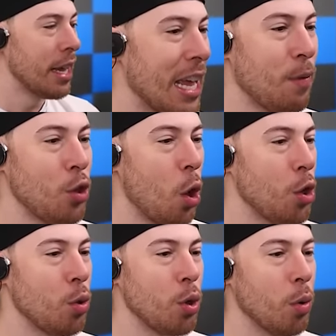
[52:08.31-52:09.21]
Even though
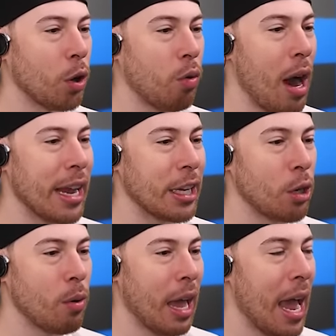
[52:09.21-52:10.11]
you were crying, it's
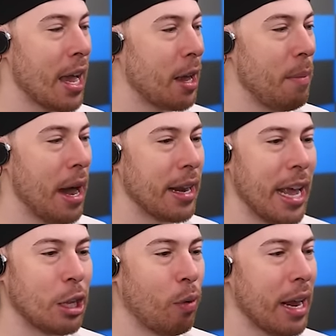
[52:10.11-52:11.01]
okay. Come on.
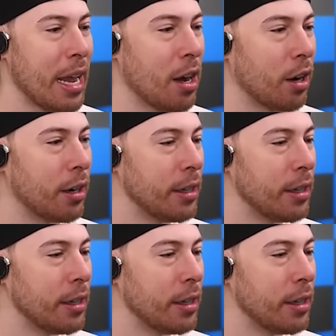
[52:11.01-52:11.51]
It's right here.